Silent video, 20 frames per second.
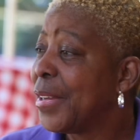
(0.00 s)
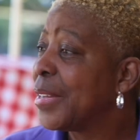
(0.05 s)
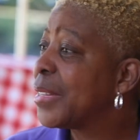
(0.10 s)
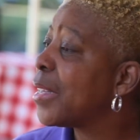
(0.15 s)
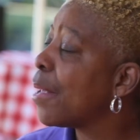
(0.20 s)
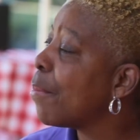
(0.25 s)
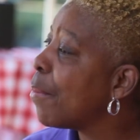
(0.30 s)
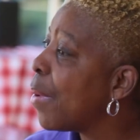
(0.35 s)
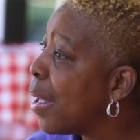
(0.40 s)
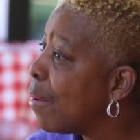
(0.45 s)

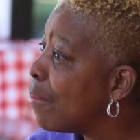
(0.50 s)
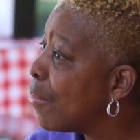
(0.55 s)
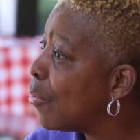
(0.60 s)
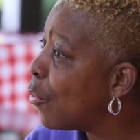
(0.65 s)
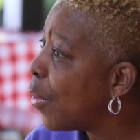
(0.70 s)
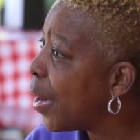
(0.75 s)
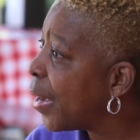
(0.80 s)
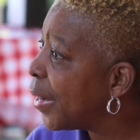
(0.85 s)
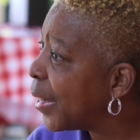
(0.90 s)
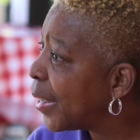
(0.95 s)
Said, Mama,
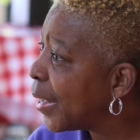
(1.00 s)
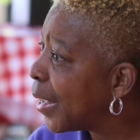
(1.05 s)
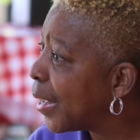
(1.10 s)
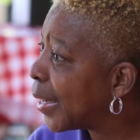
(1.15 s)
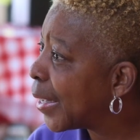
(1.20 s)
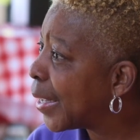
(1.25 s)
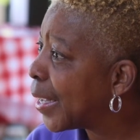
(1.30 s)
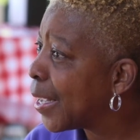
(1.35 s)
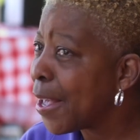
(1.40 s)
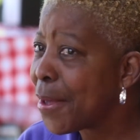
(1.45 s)
why they
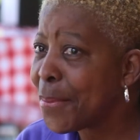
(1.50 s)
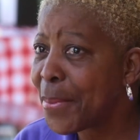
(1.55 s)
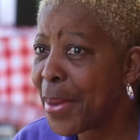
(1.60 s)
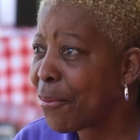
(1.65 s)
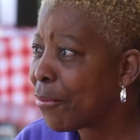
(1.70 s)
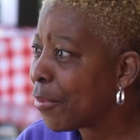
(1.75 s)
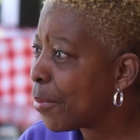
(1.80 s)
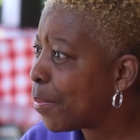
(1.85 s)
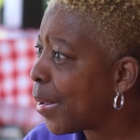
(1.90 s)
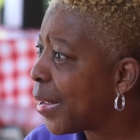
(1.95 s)
gotta come?
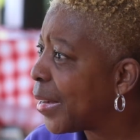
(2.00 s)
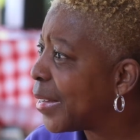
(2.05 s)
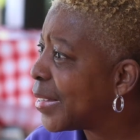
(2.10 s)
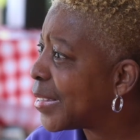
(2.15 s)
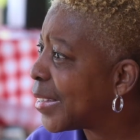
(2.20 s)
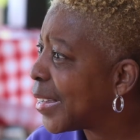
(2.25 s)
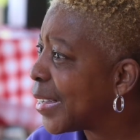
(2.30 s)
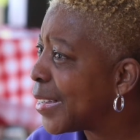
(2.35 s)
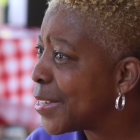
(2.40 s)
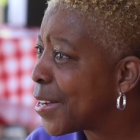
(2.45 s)

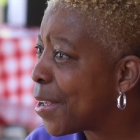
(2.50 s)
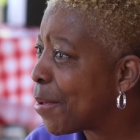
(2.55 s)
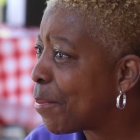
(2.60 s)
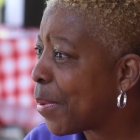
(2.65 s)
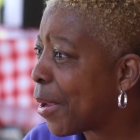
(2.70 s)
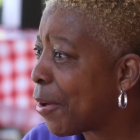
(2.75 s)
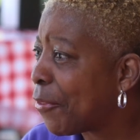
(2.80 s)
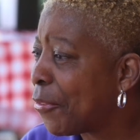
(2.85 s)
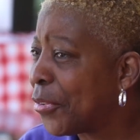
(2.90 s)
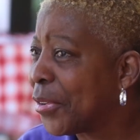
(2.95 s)
Everybody's eating
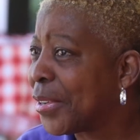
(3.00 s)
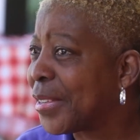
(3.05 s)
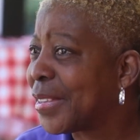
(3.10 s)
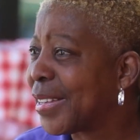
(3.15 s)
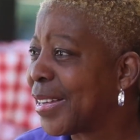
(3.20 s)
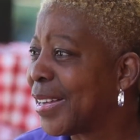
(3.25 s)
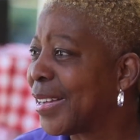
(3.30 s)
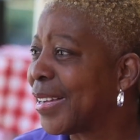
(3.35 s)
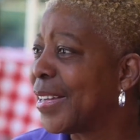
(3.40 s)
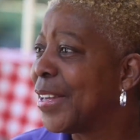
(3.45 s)
up
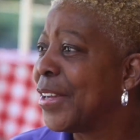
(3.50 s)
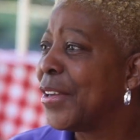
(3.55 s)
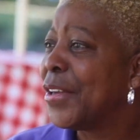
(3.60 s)
everything.